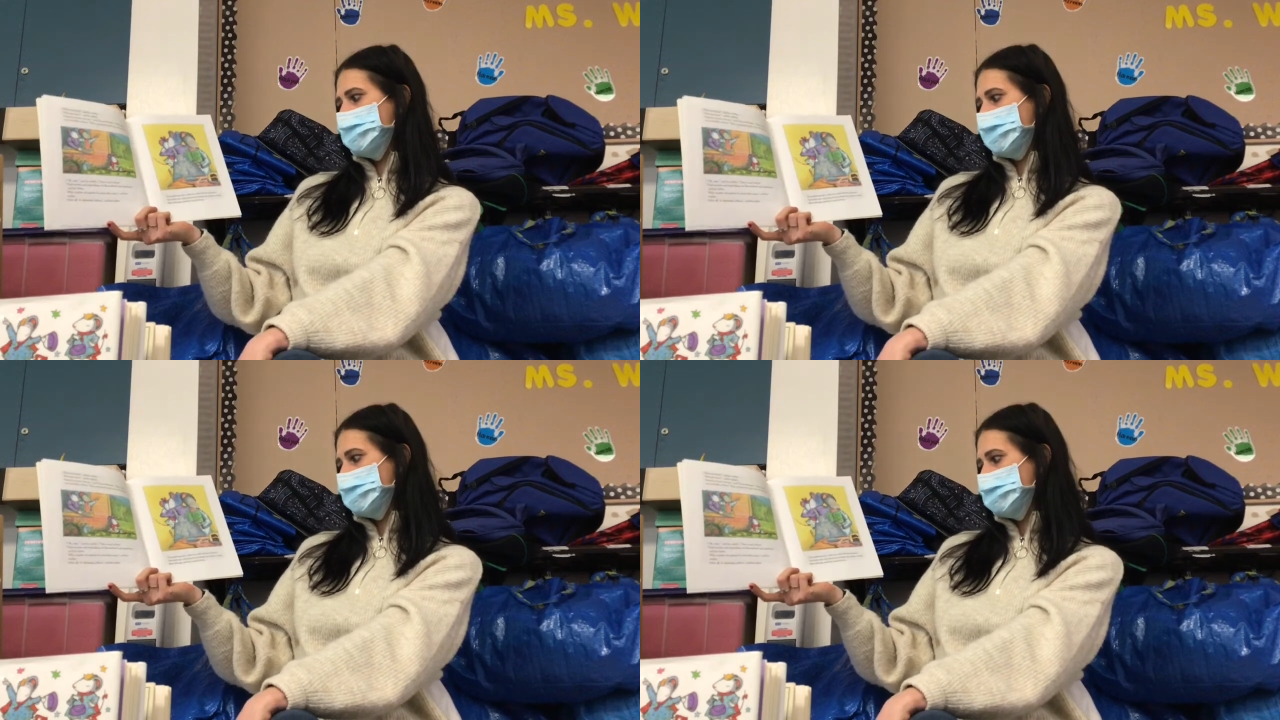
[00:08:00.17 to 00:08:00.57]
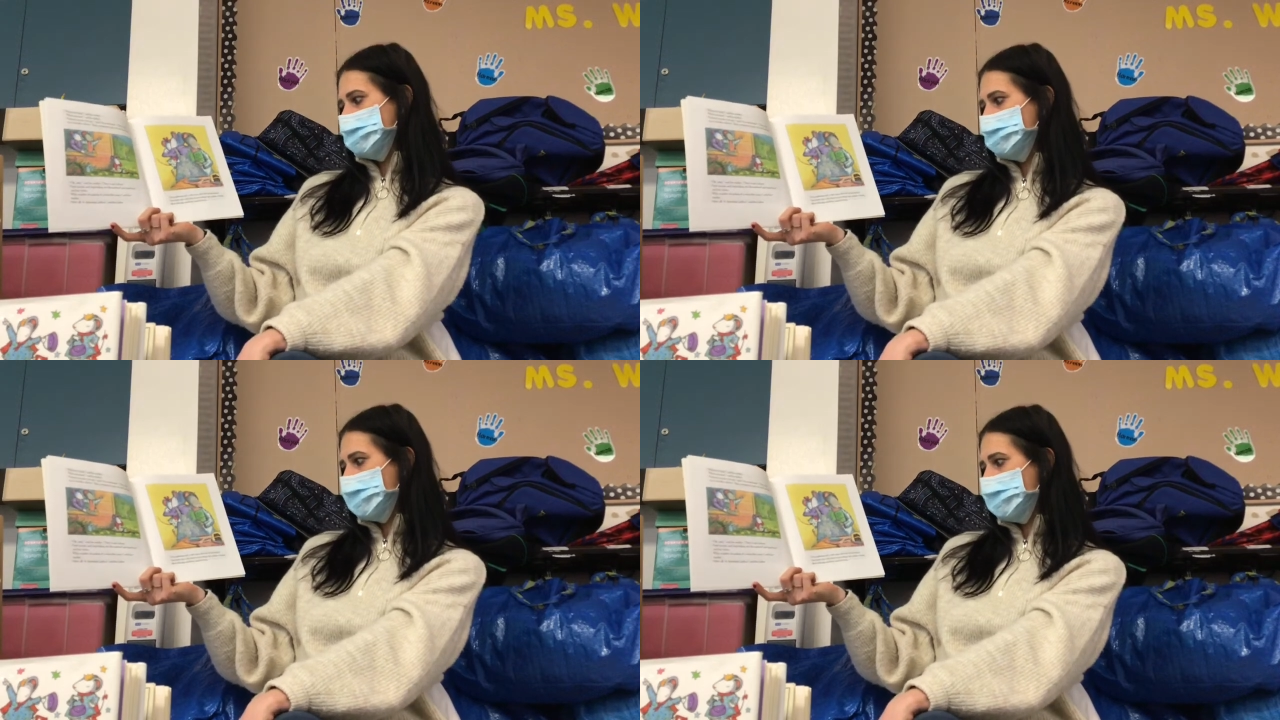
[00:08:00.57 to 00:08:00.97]
felt
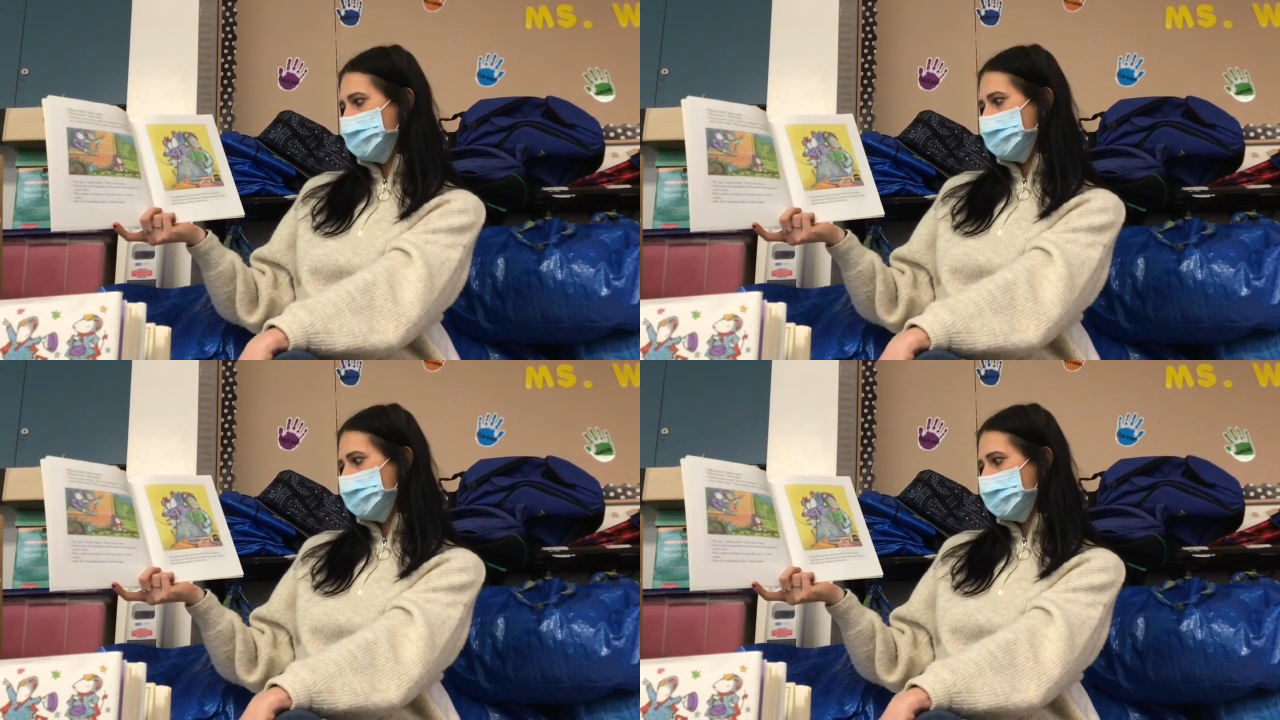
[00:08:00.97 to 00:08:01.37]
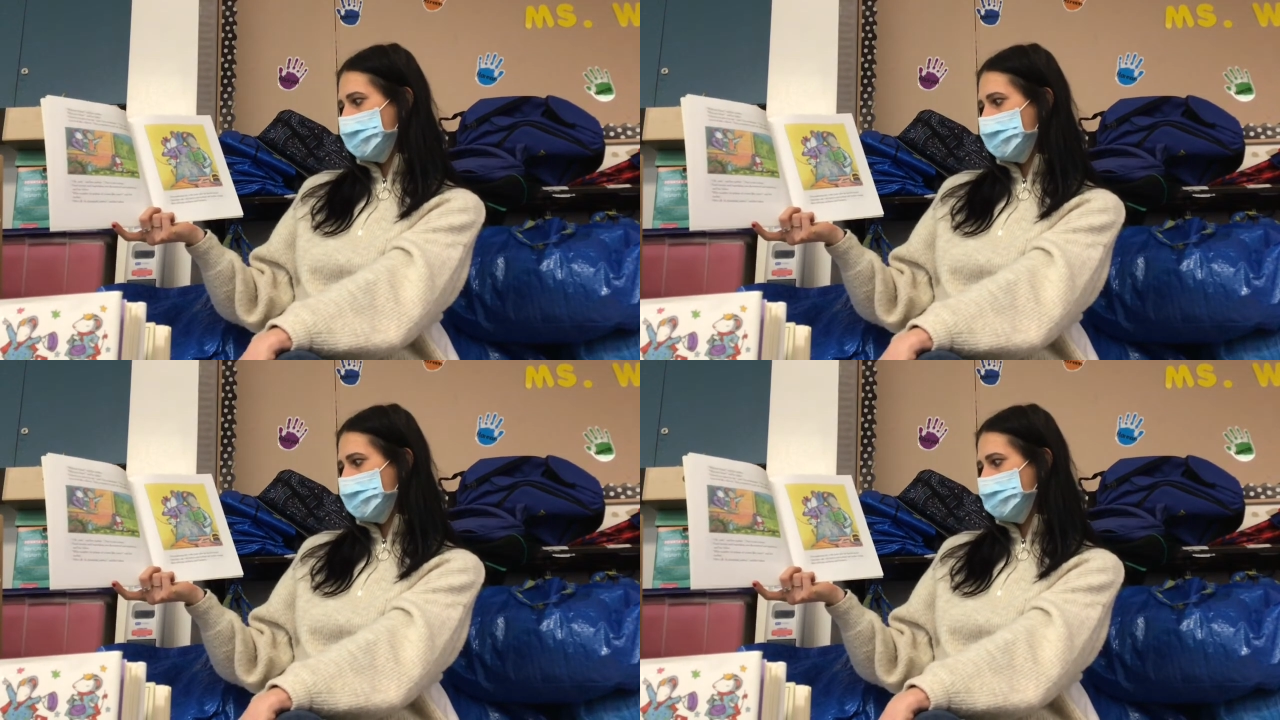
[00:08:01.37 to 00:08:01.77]
a
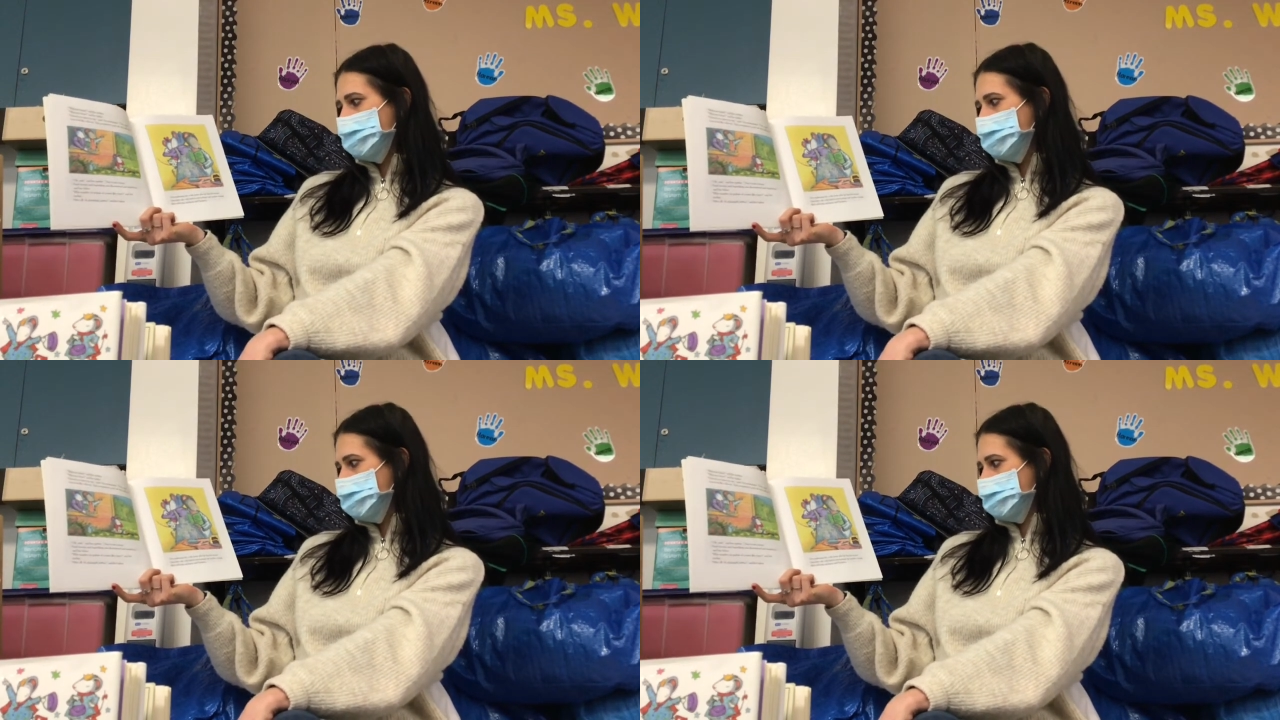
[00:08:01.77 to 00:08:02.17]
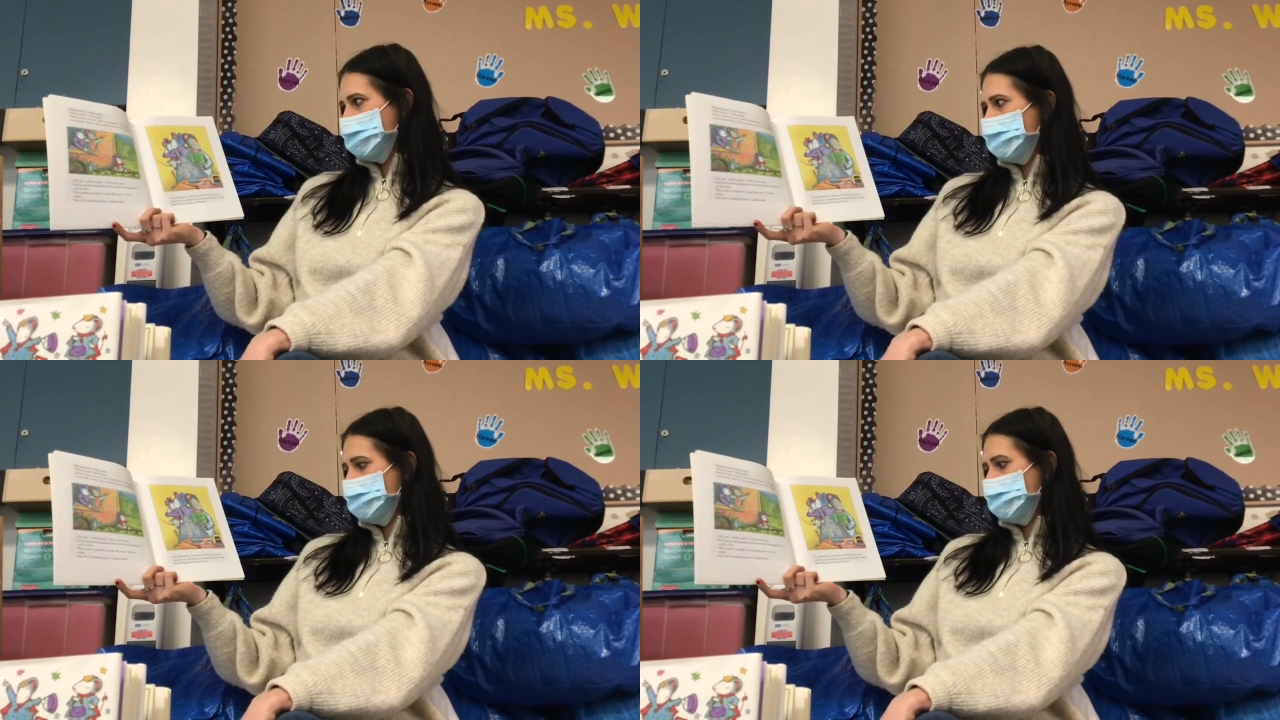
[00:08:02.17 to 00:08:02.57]

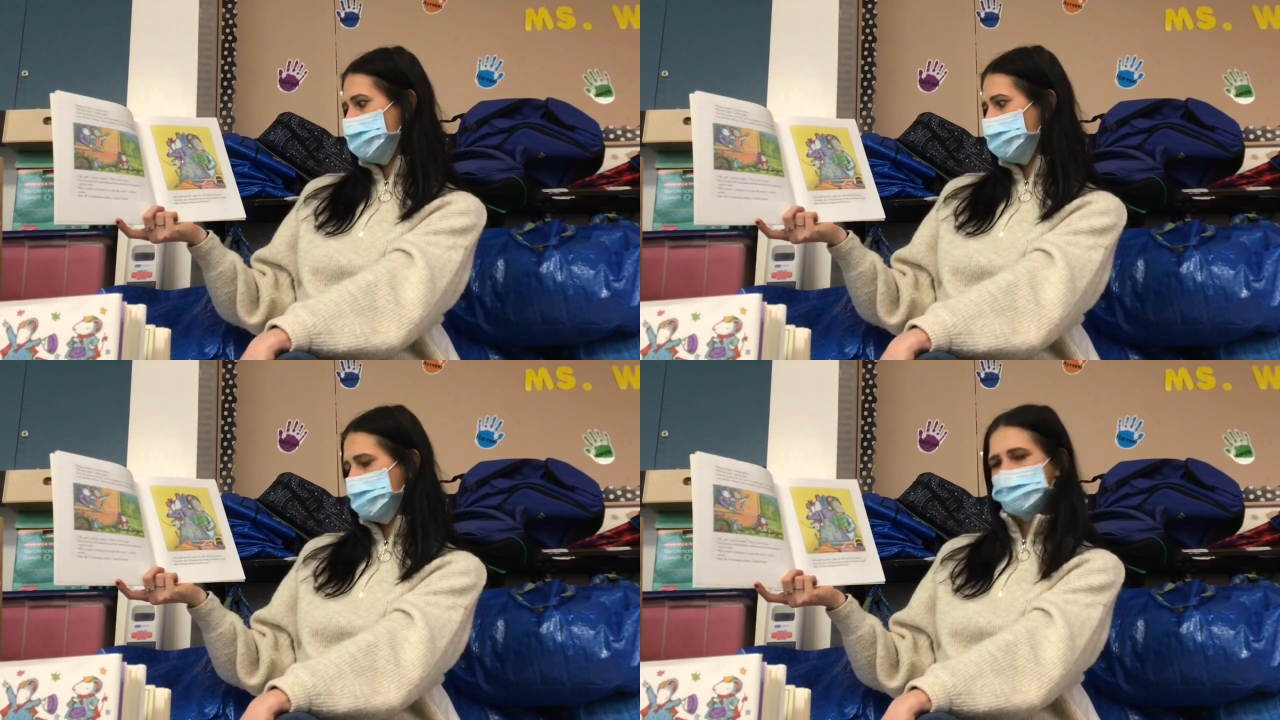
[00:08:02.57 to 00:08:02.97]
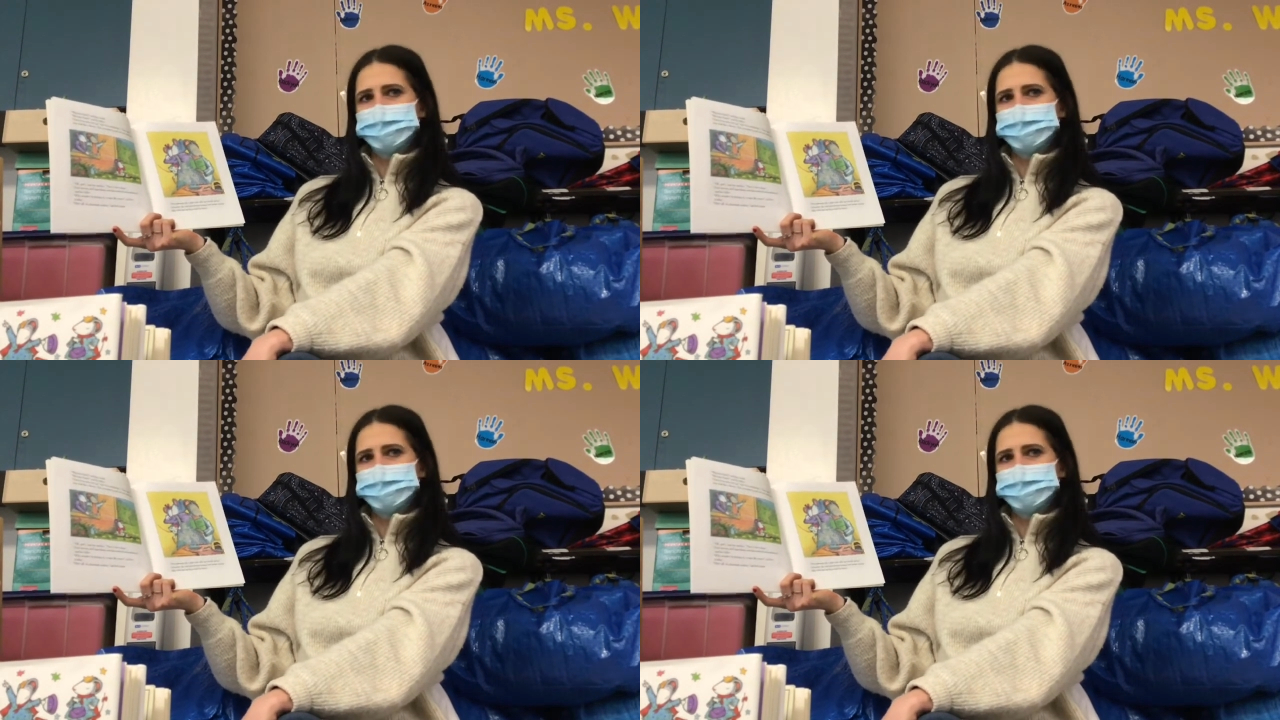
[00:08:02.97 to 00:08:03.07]
trifle